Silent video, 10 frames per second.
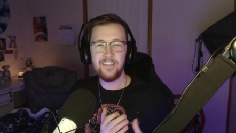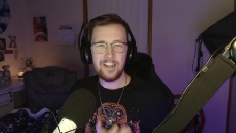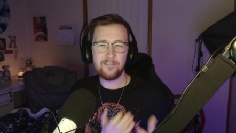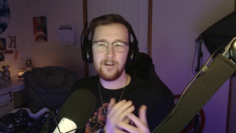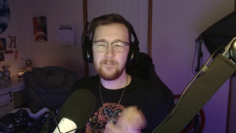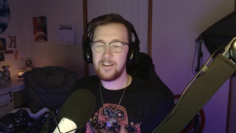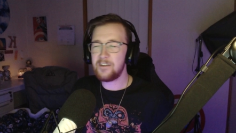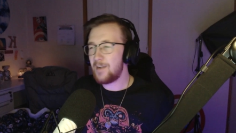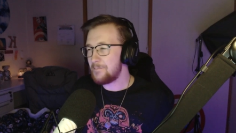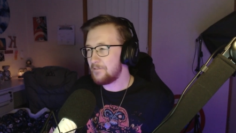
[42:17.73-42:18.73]
That's where I'm going
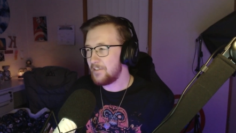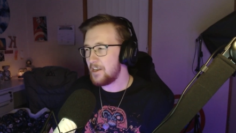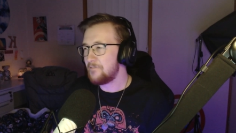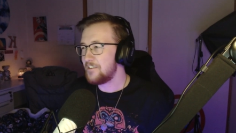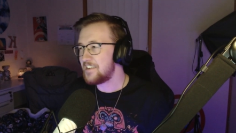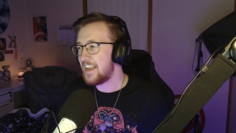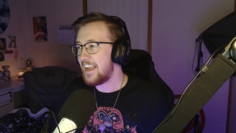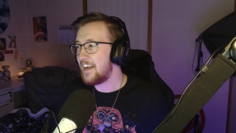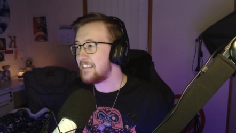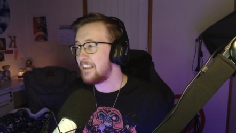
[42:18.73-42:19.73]
to wrap the video for
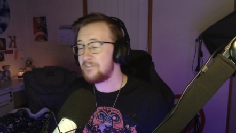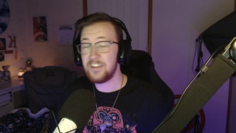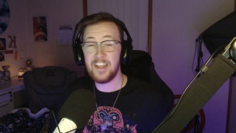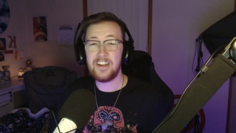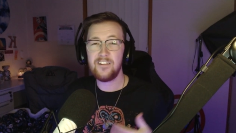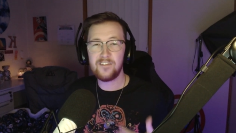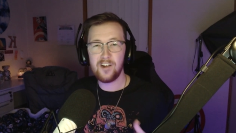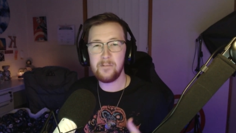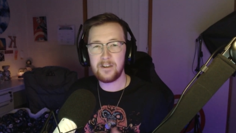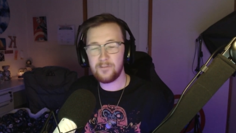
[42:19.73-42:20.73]
today. I'd love to thank you
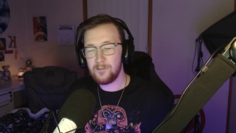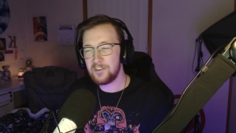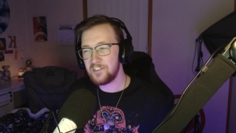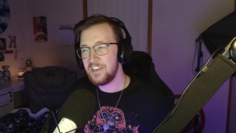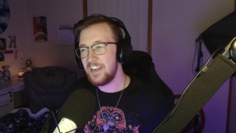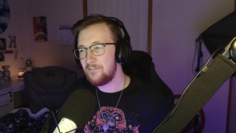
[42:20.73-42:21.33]
so much for watching.